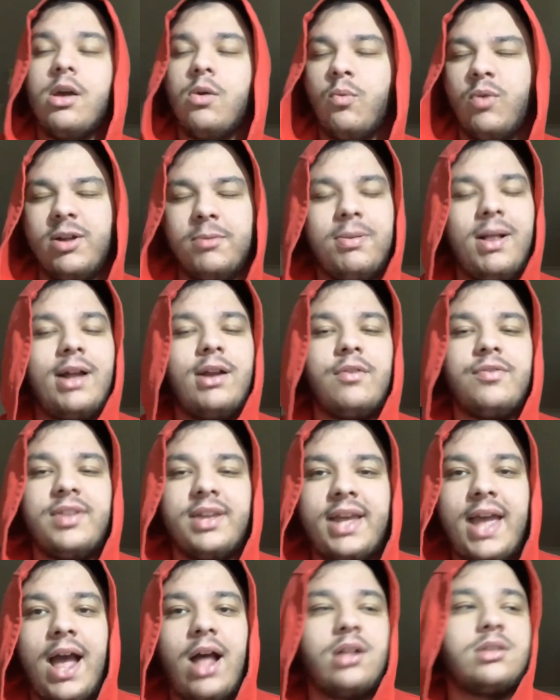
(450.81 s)
We played off the
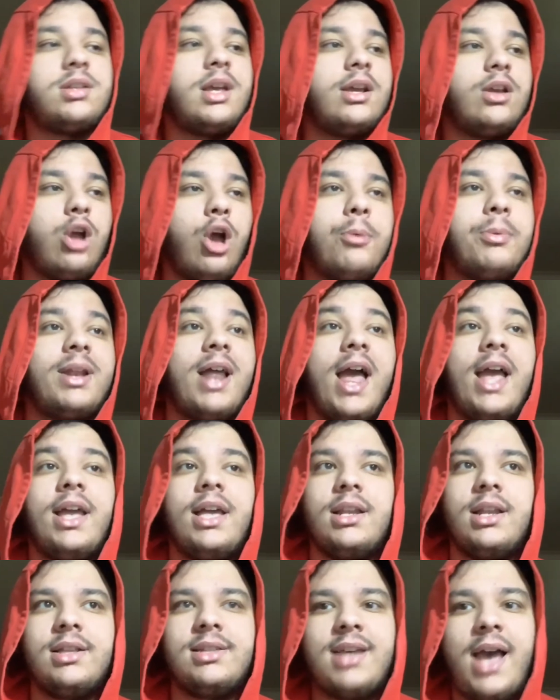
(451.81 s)
counter and
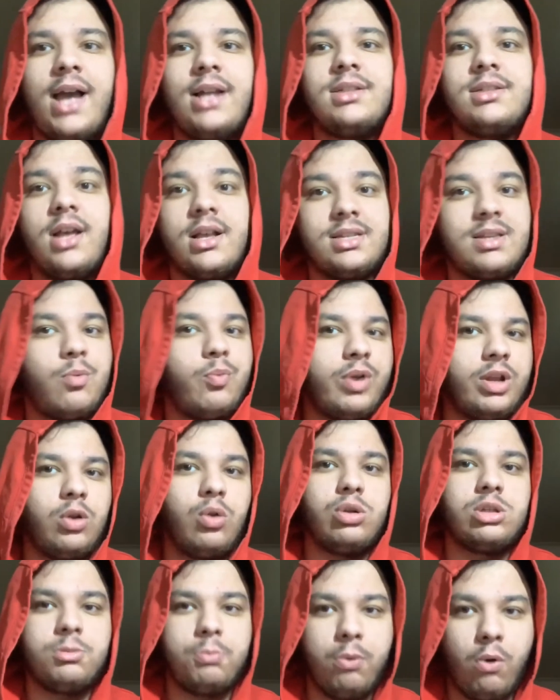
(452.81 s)
Copenhagen attacked us. And we
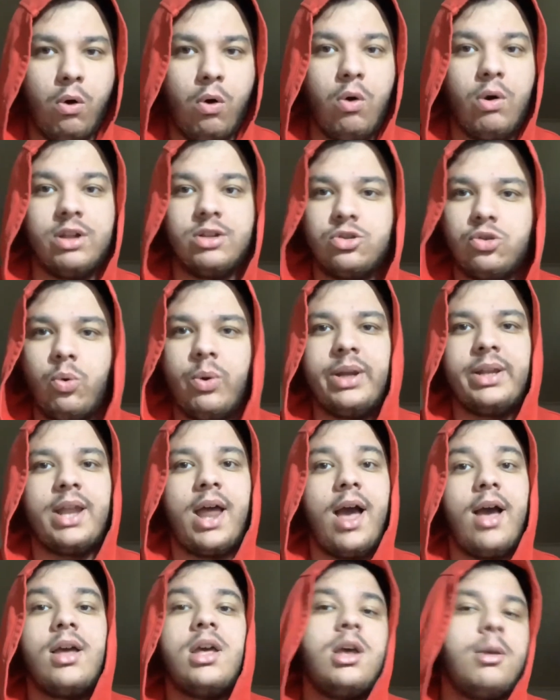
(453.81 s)
looked poor in doing
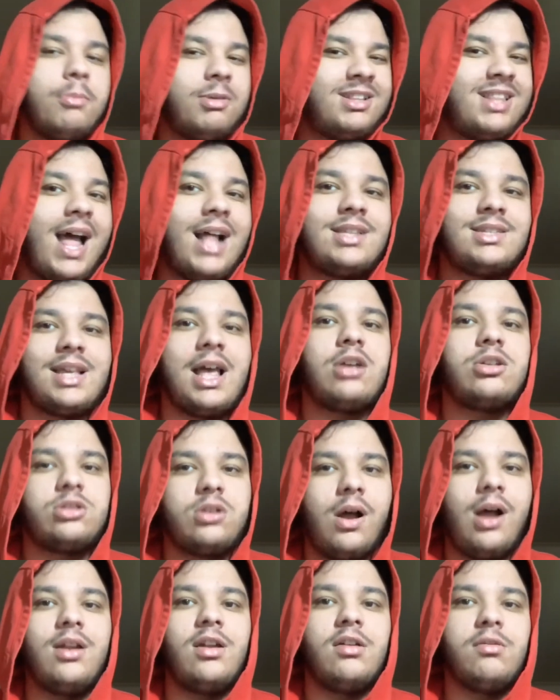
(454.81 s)
that. But that's our
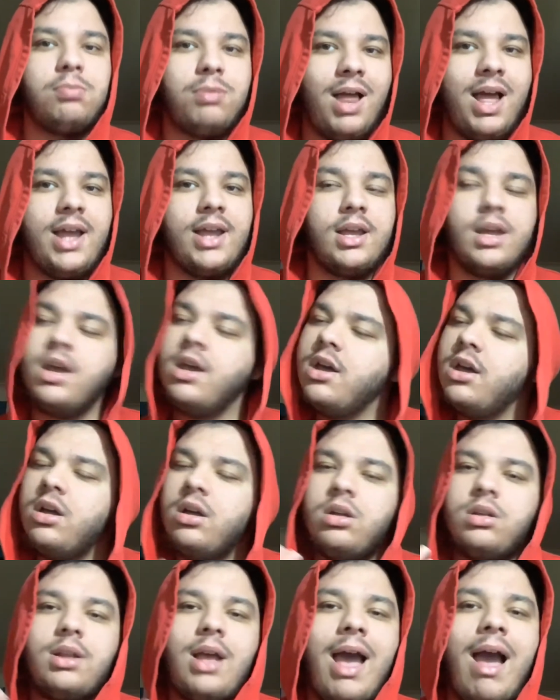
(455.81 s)
style of play.
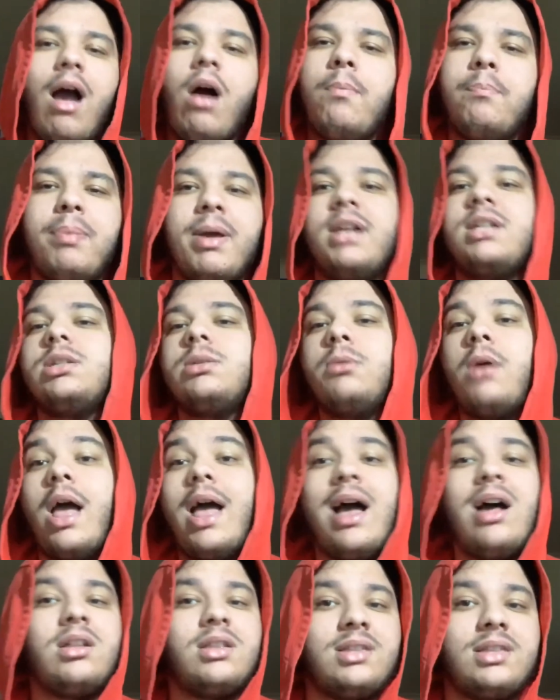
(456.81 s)

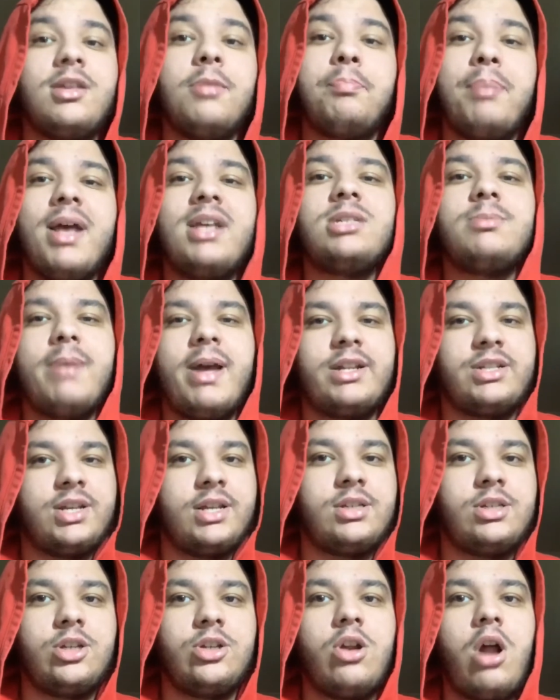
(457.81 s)
The best
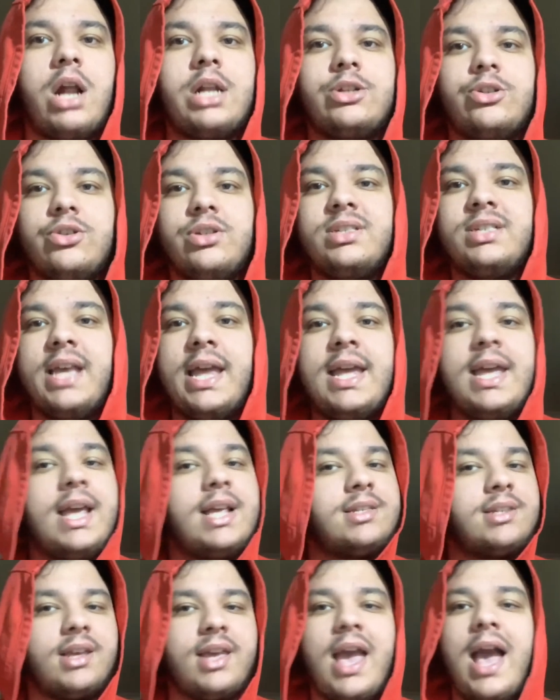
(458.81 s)
Manchester United you see
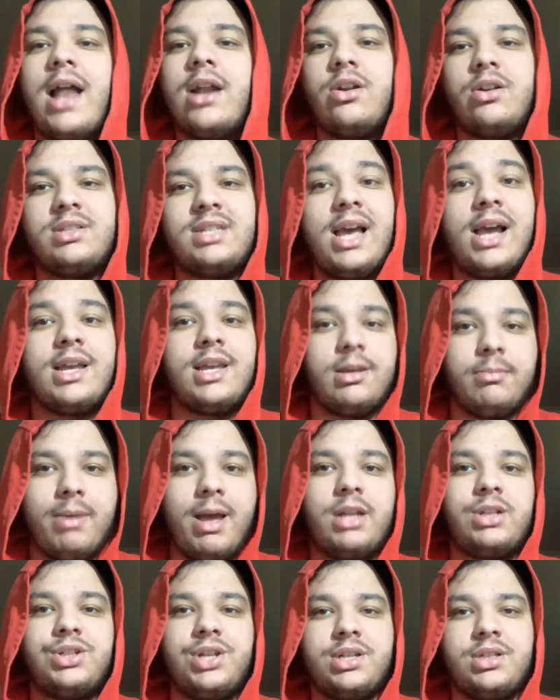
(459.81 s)
is a counter-attacking
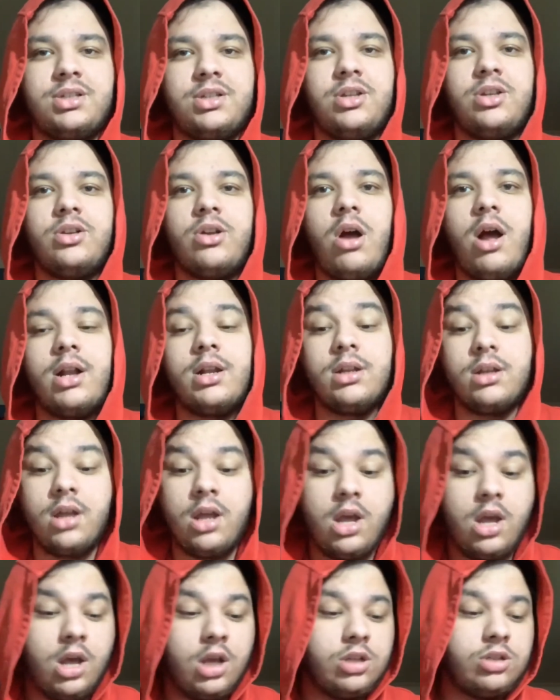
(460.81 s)
Manchester United.
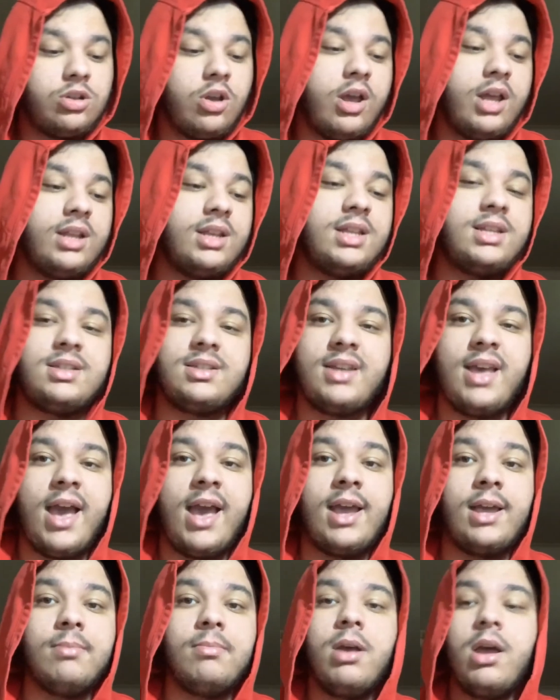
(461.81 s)
So in this
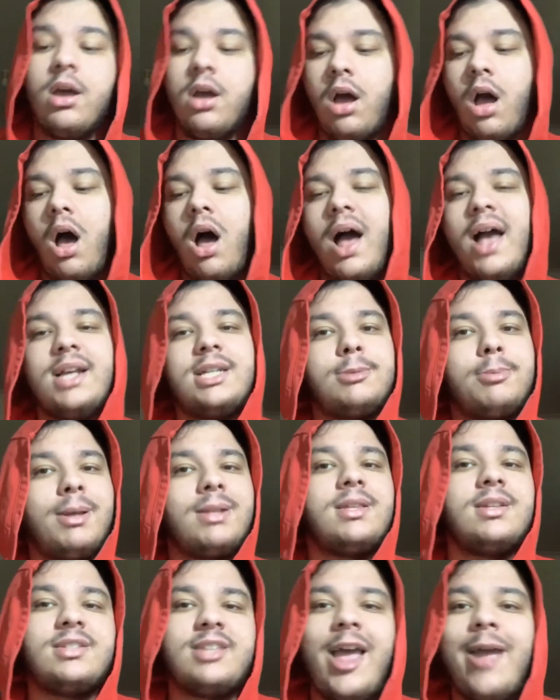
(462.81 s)
game, I expect
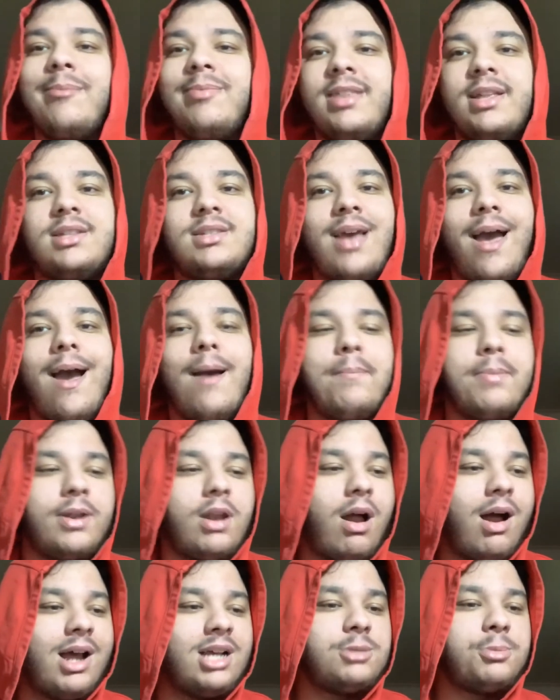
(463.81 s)
the same thing to happen.
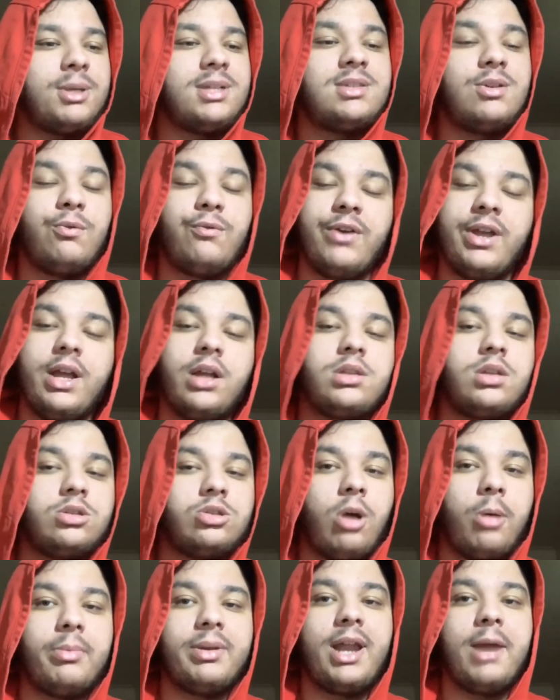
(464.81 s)
I expect Sevilla to
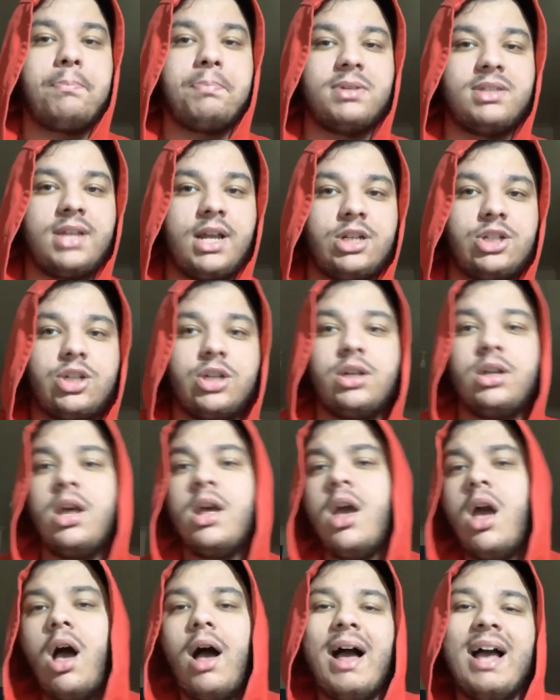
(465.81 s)
dominate possession.
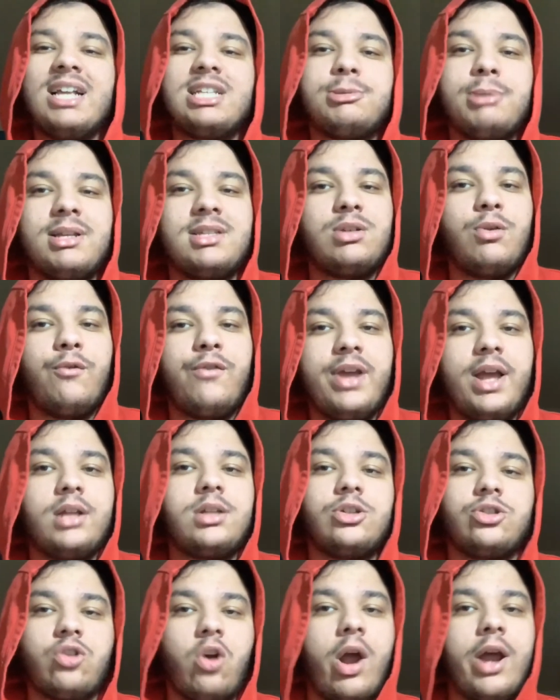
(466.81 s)
I expect Sevilla
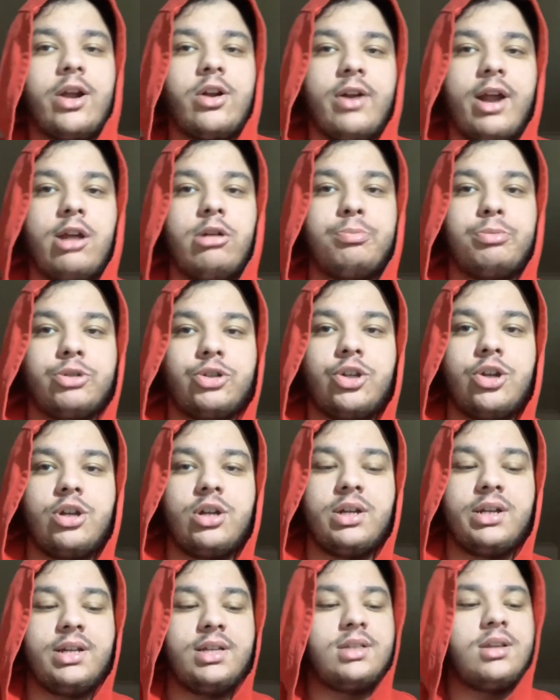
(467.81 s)
to try and create
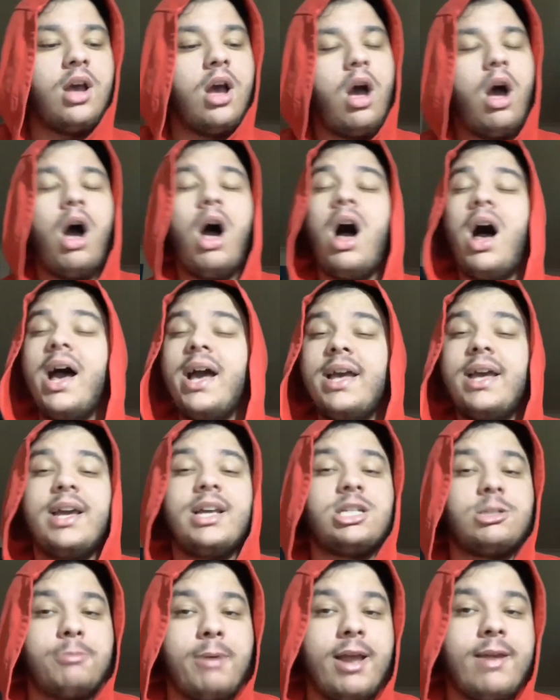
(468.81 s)
opportunities. I
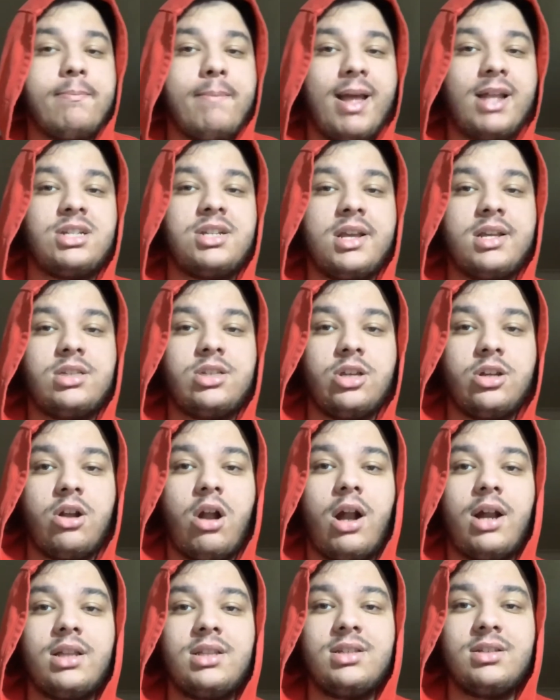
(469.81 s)
expect Manchester
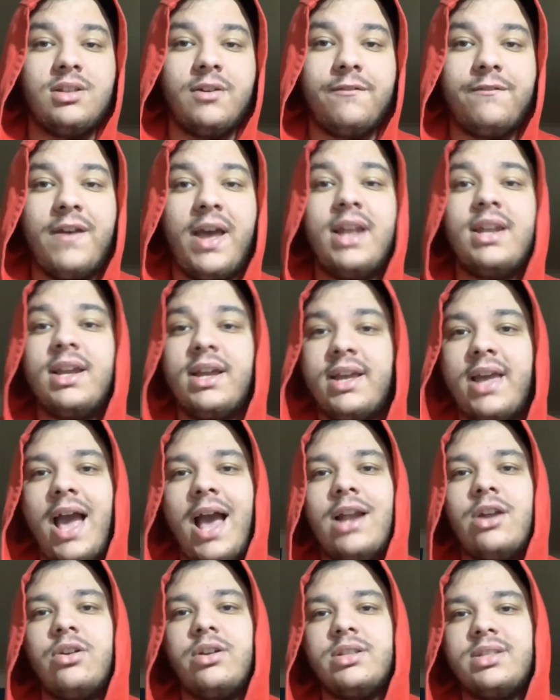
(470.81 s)
United to defend and
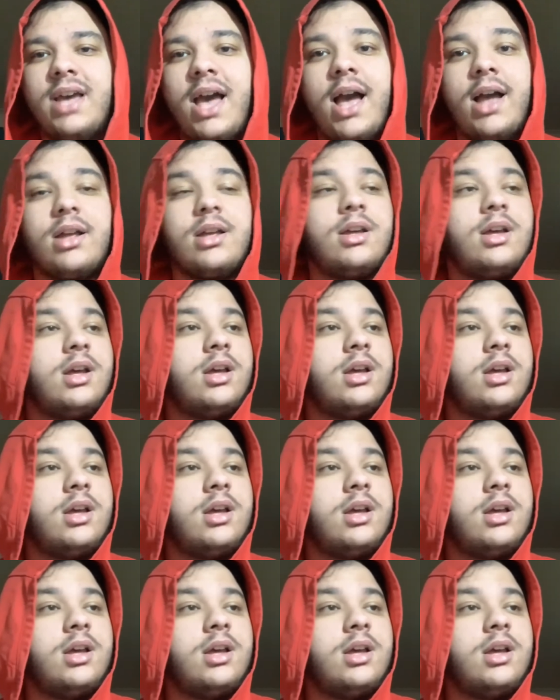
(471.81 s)
counter-attack.